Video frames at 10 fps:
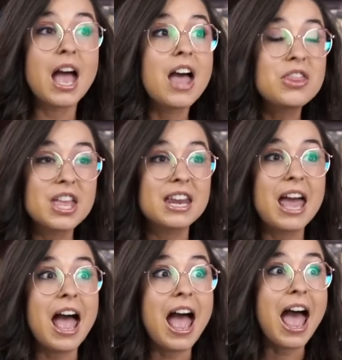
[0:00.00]
and then
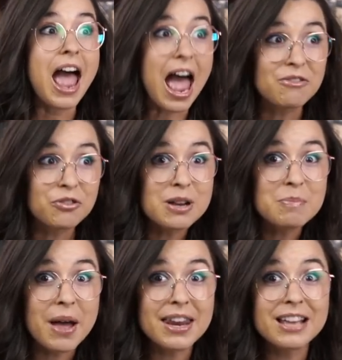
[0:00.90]

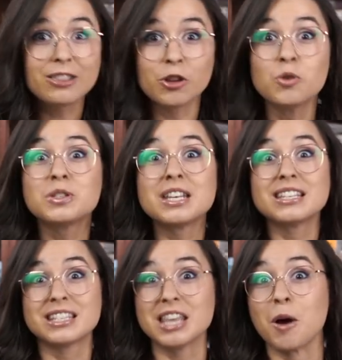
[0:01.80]
everybody
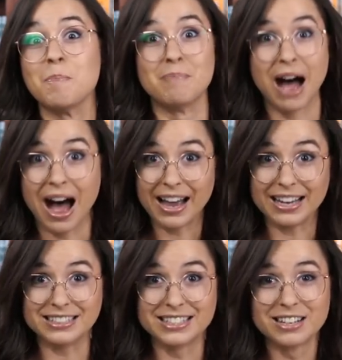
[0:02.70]
loses their mind.